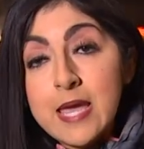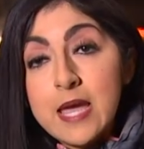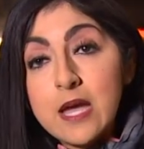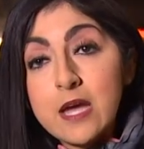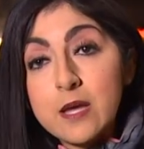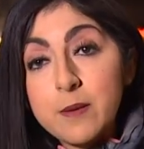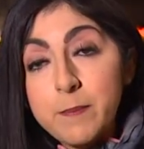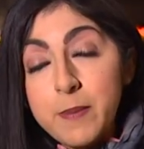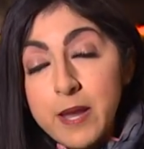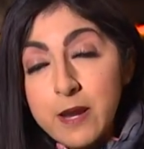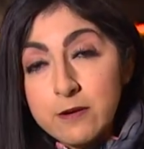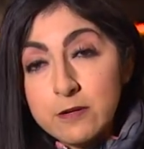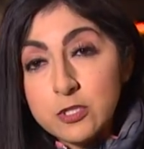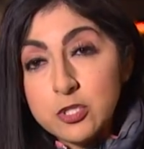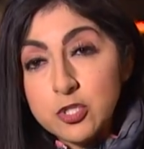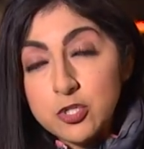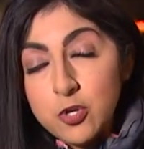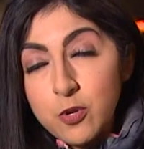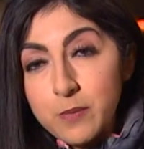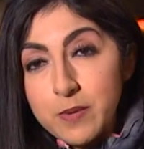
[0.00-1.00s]
Uh,
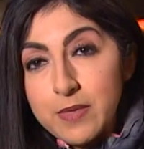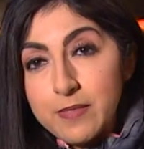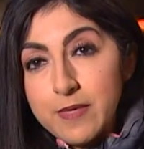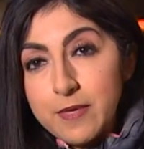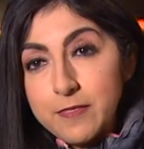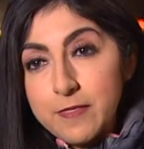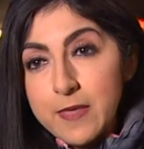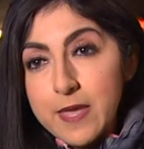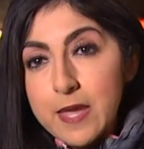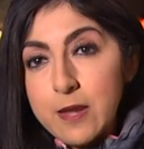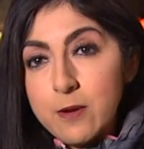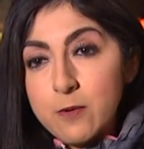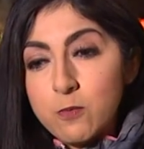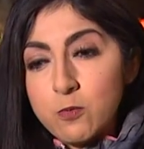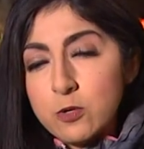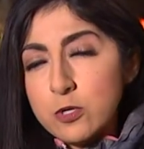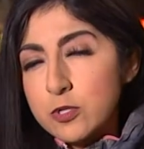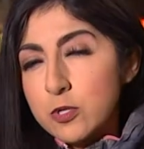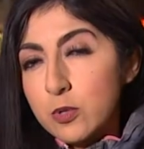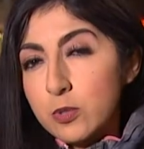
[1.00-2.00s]
parents told me that they
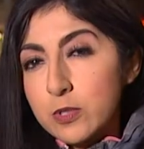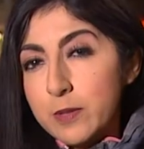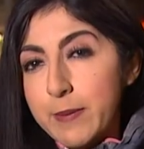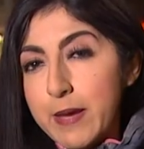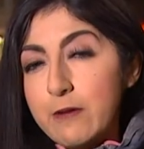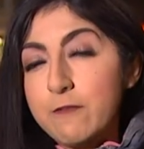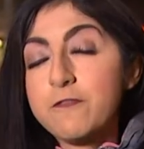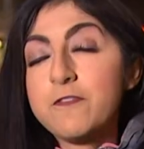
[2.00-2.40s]
were told about